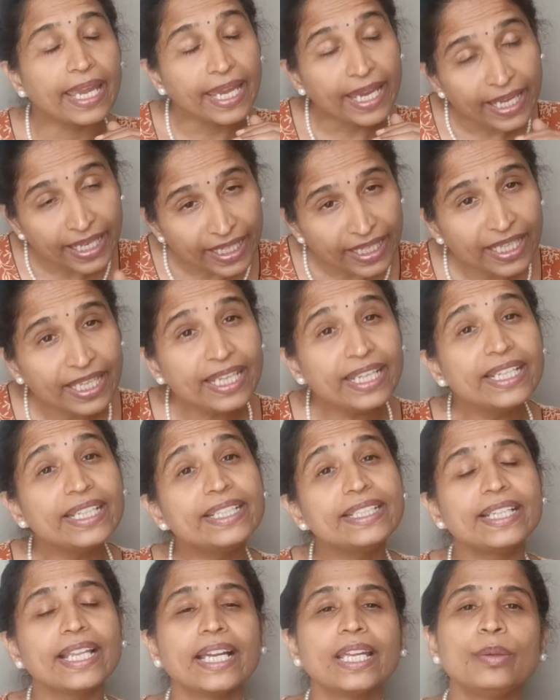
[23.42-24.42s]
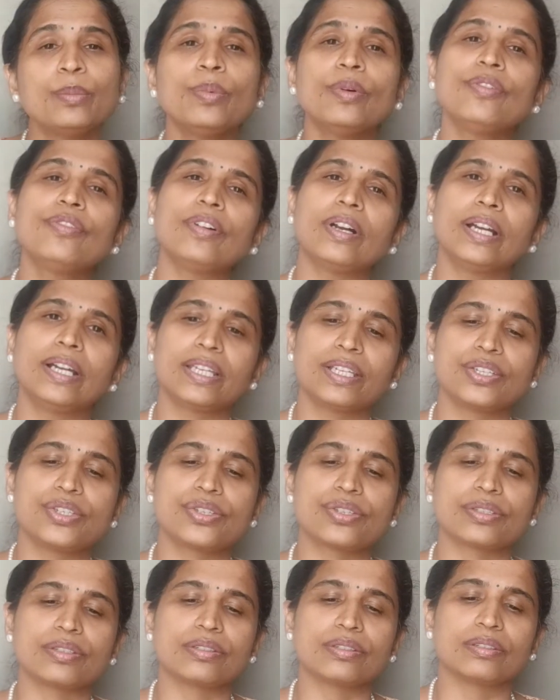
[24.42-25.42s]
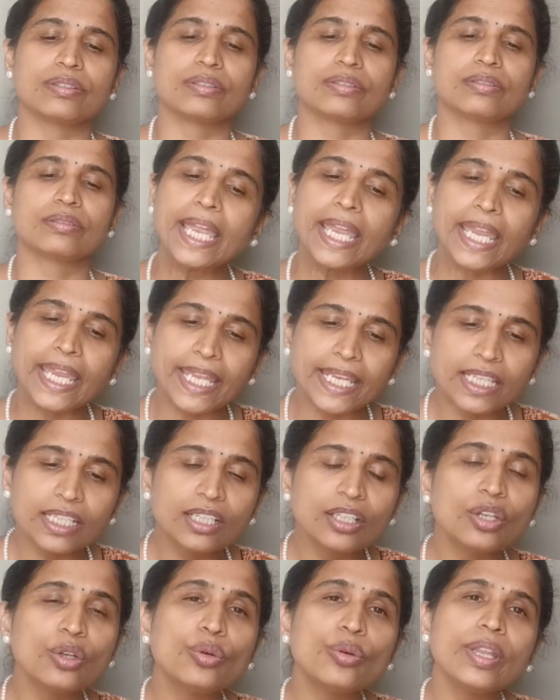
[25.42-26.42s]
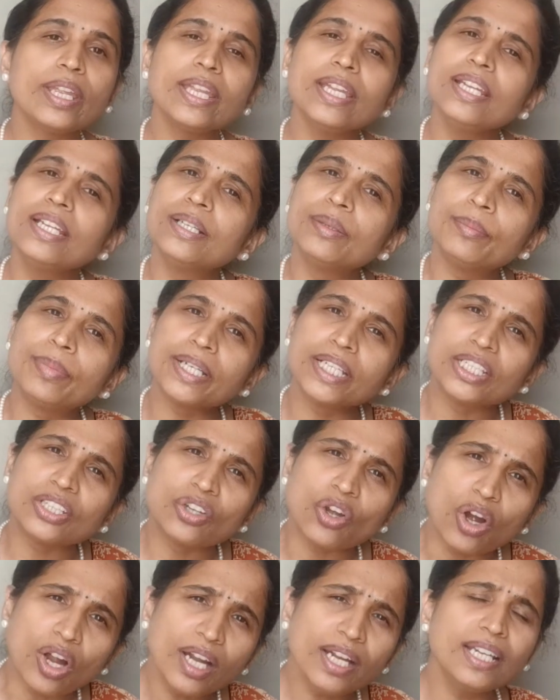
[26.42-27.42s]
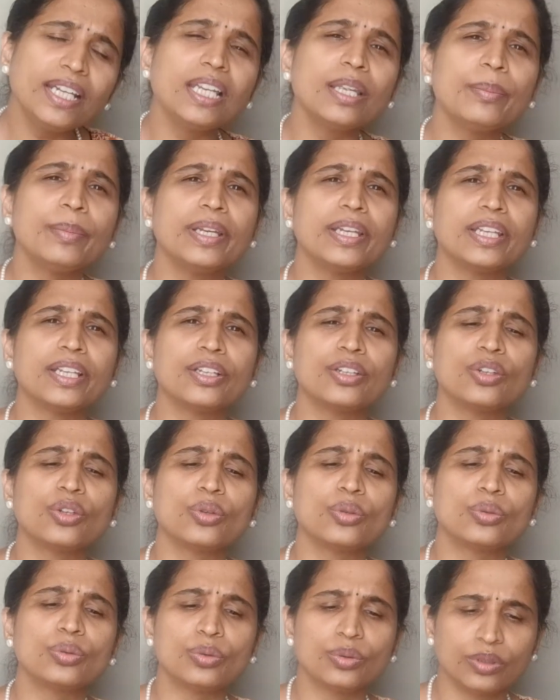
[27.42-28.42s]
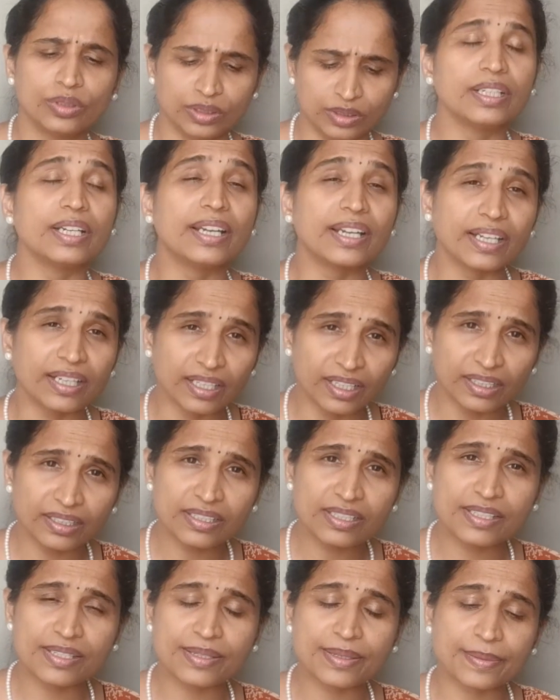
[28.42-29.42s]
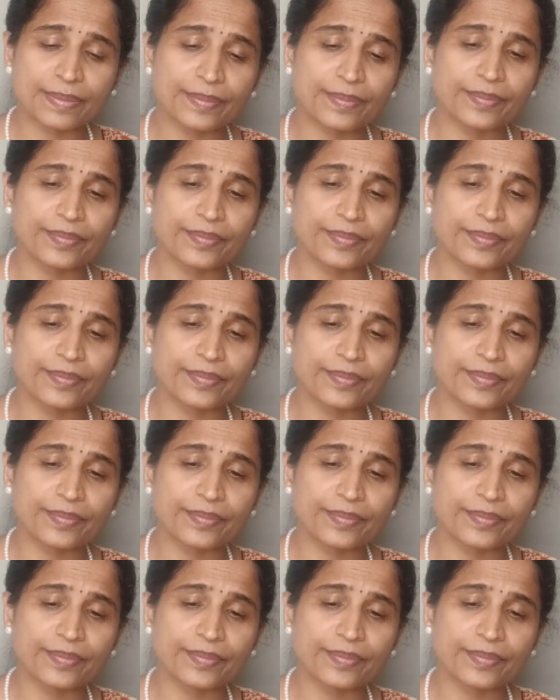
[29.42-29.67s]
any type of addiction, including but not limited to drugs,